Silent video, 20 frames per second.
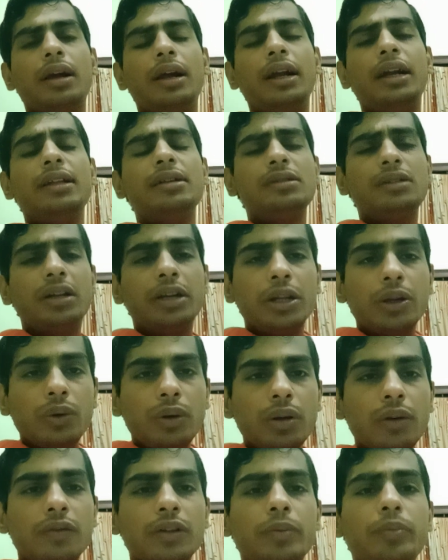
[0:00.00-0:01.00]
it is the
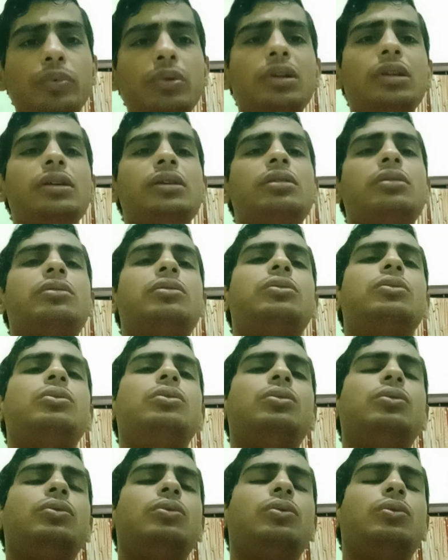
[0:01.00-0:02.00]
duty of the police
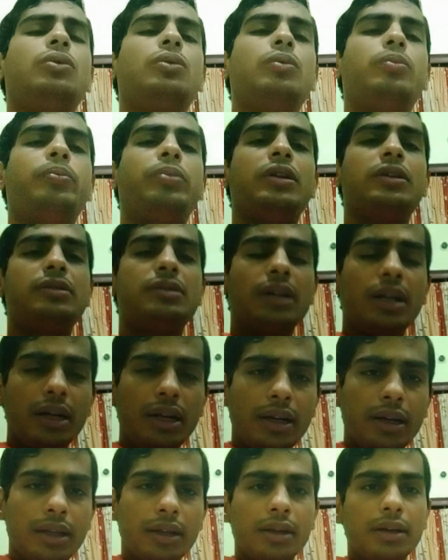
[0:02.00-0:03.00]
to
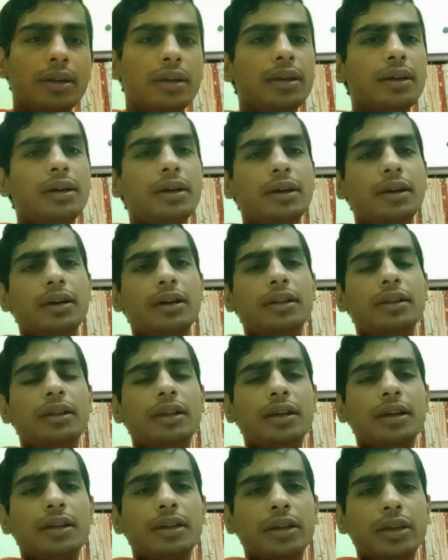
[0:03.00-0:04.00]
present
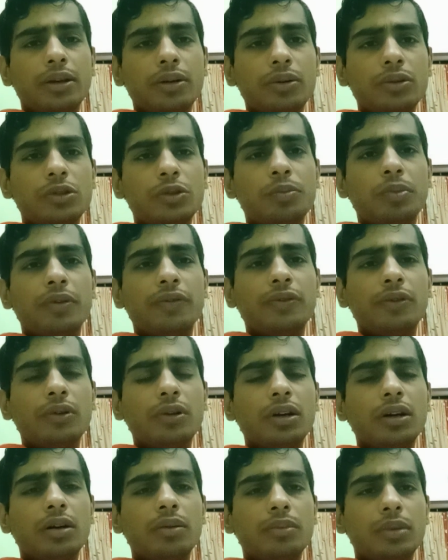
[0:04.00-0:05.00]
the accused
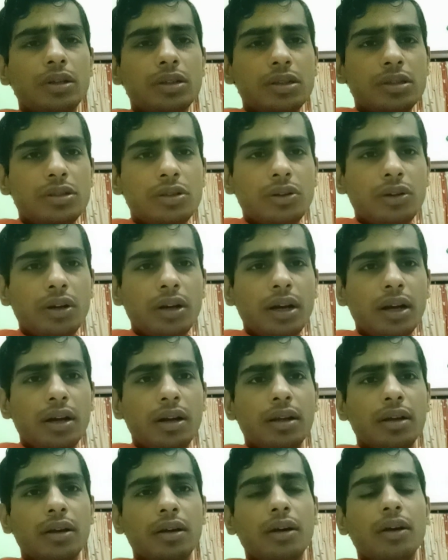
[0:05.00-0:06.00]
before a
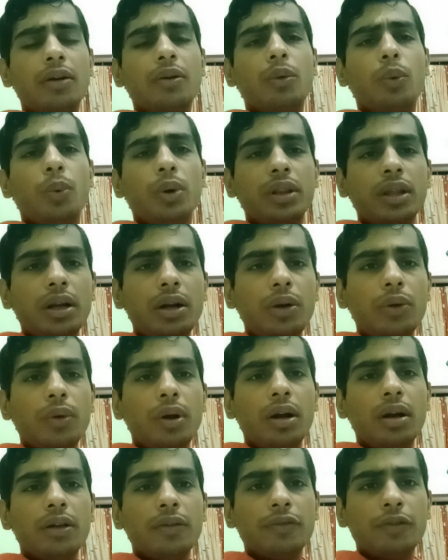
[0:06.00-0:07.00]
magistrate within
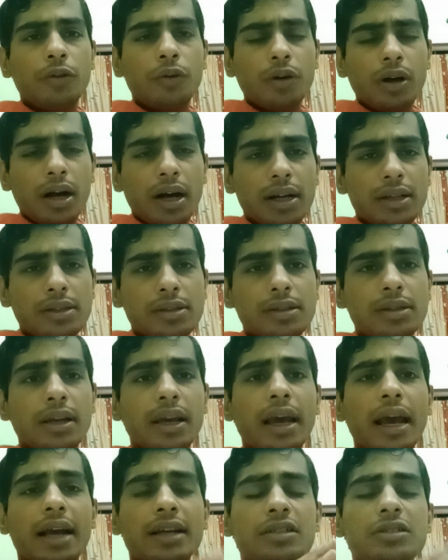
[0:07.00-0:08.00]
24 hours,
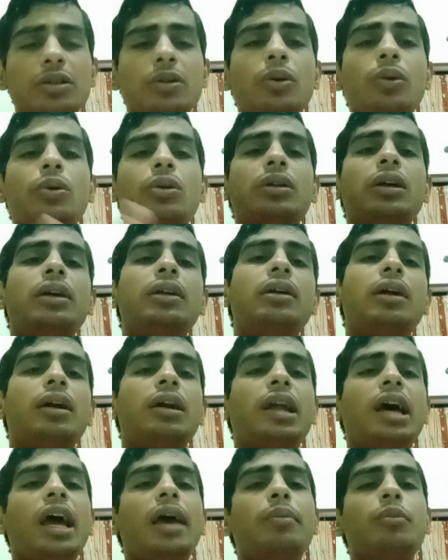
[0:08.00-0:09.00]
excluding the
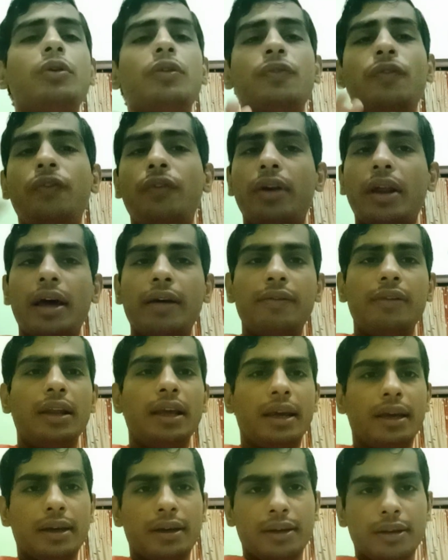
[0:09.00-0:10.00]
time of
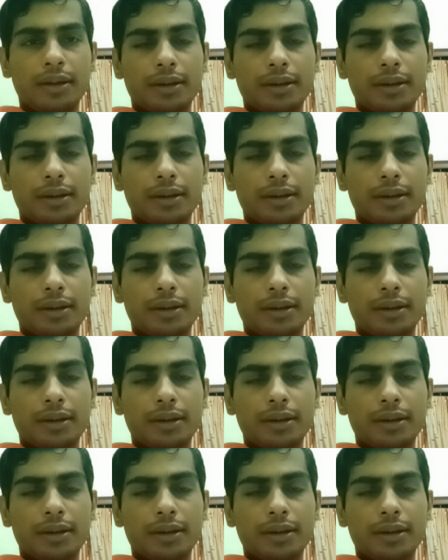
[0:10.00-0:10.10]
traveling.